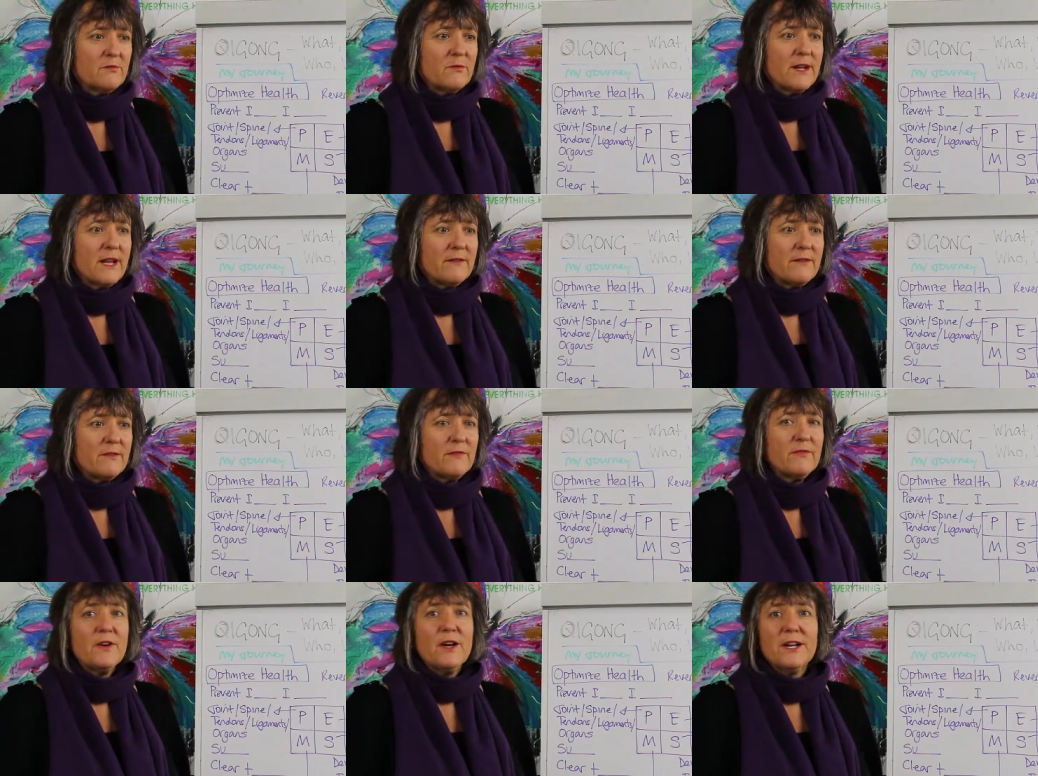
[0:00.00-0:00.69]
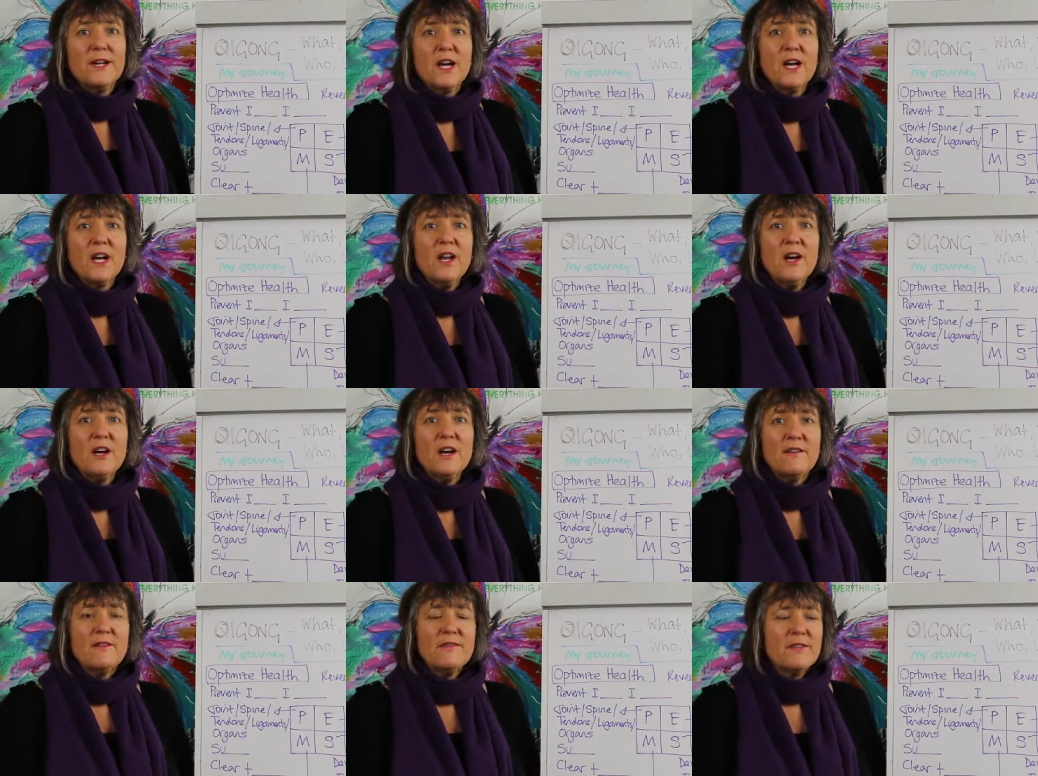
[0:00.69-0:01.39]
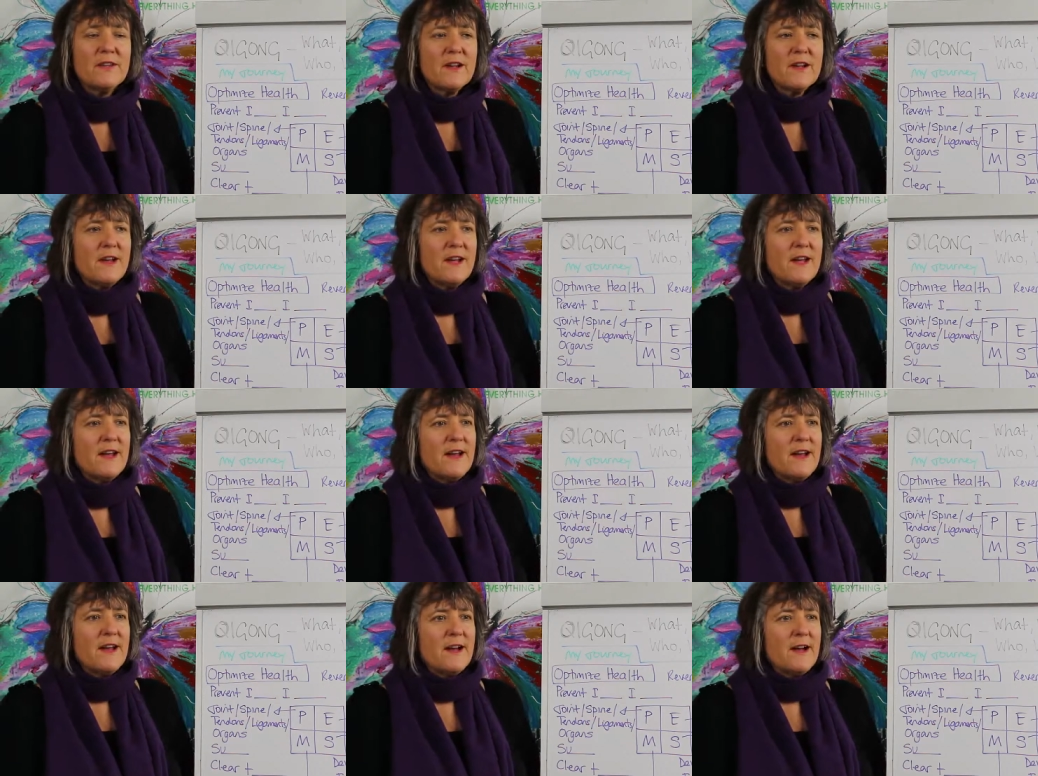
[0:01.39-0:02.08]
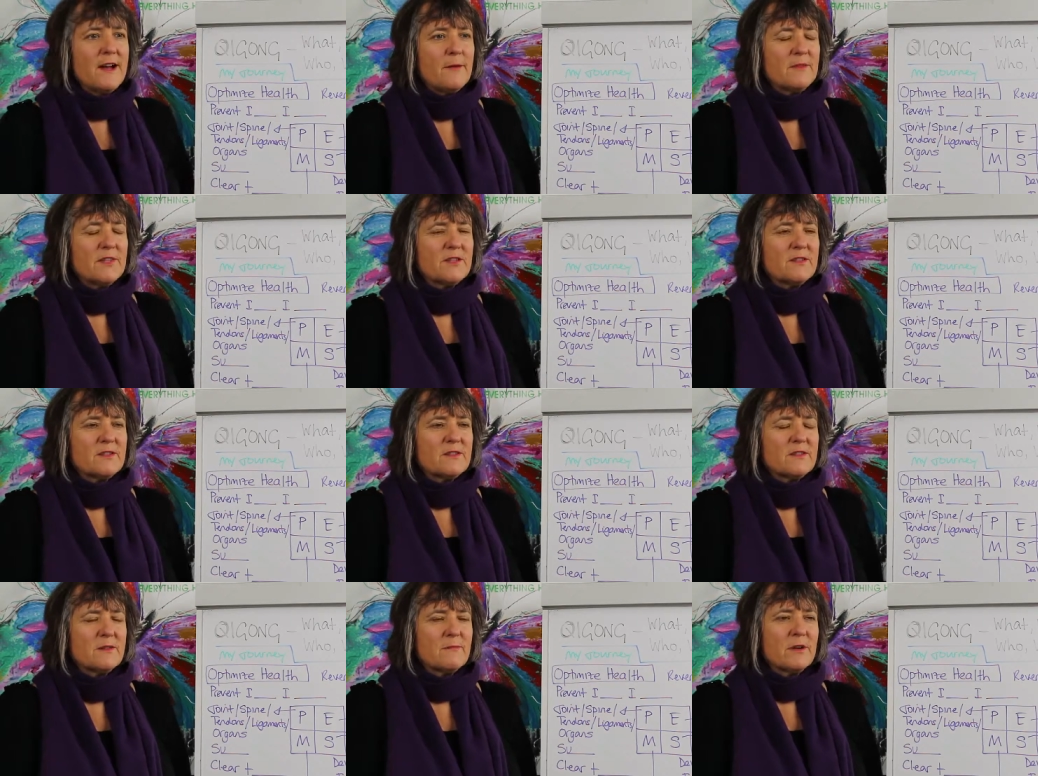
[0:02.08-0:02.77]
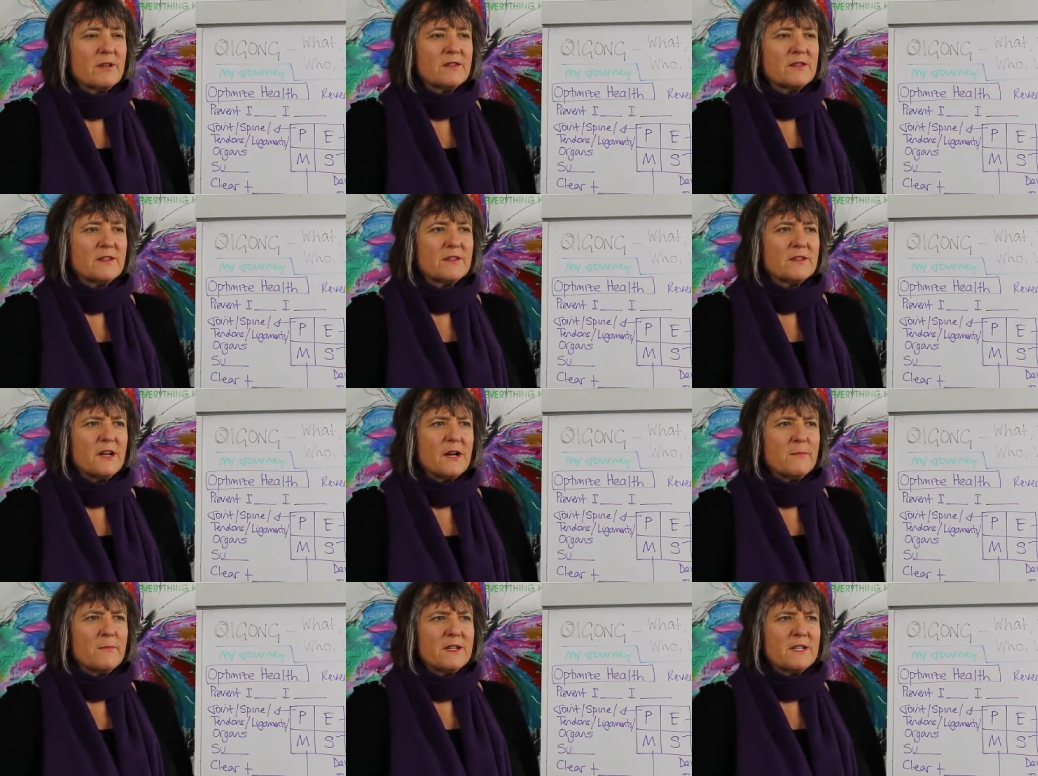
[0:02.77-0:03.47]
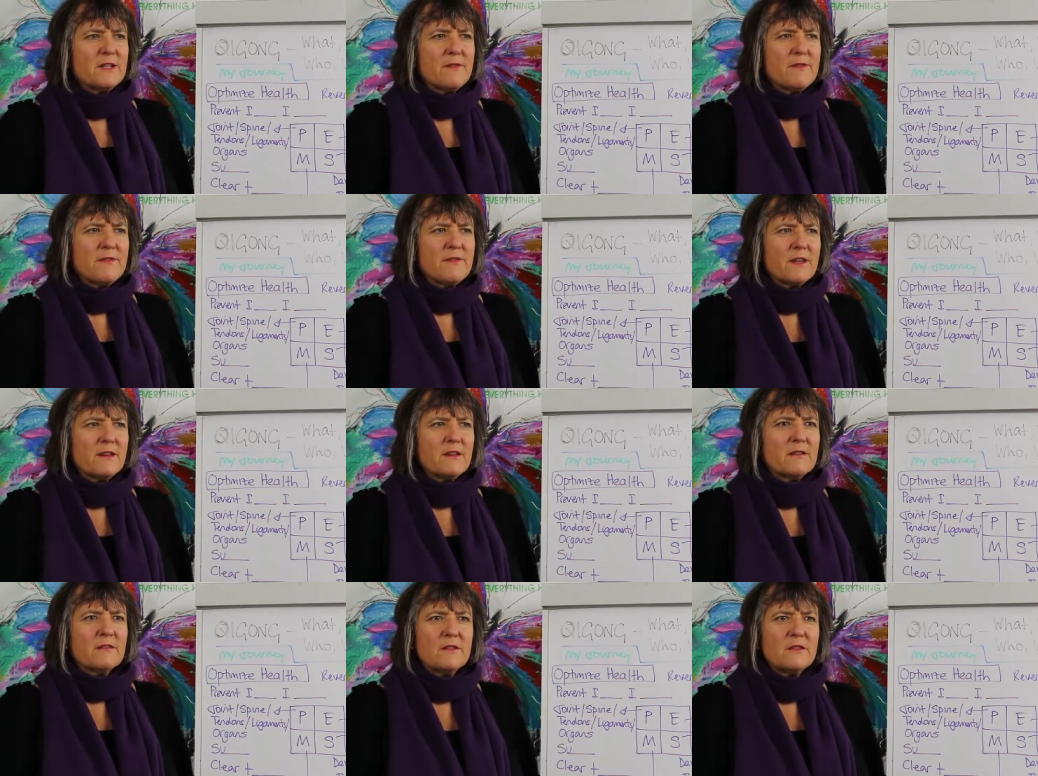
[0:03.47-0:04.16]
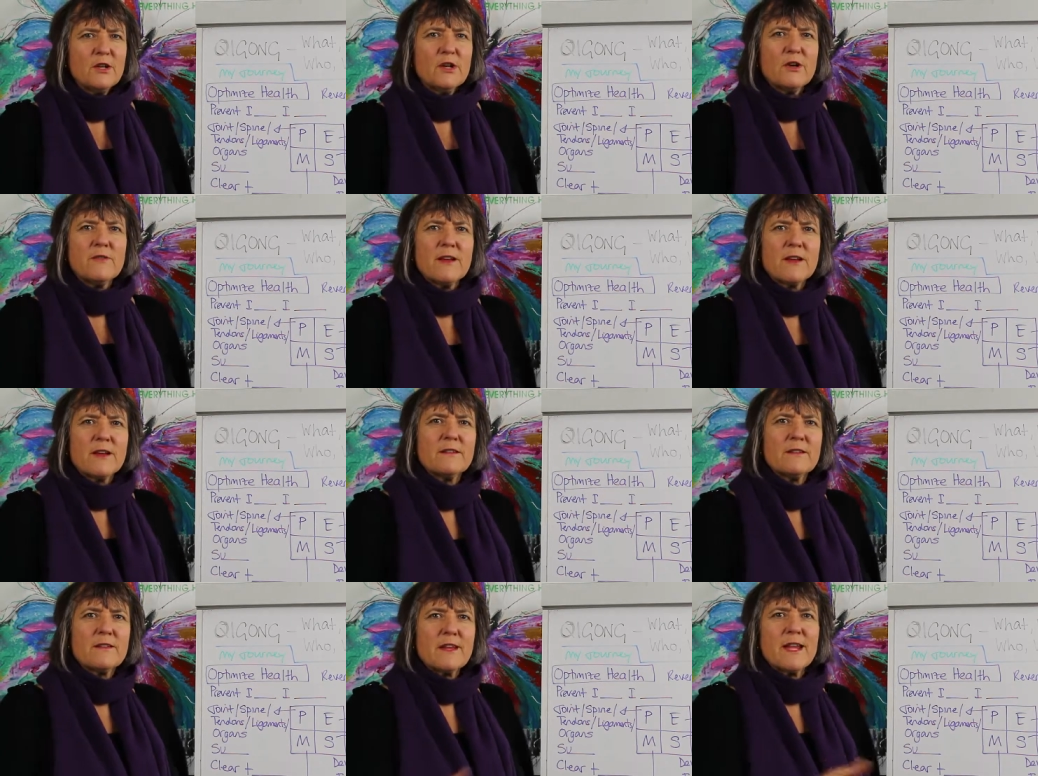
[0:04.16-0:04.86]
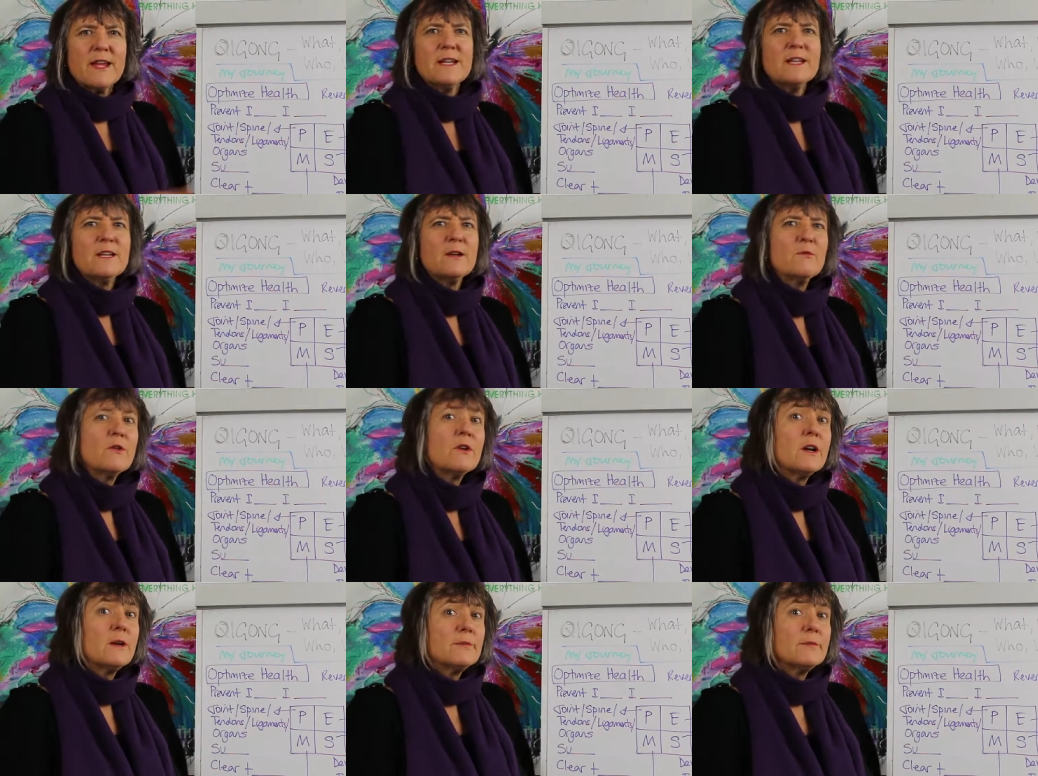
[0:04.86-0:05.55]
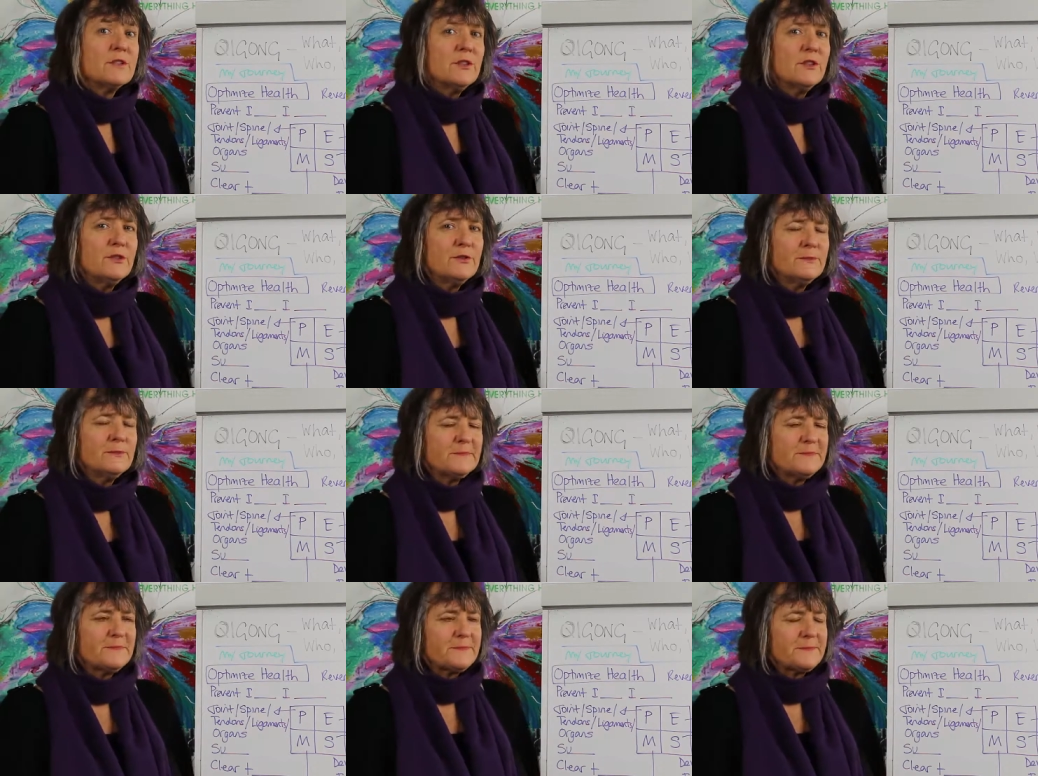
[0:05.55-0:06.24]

we have a finite life. Um, it's just that most of the time we don't think, you know, that, that ending will come soon.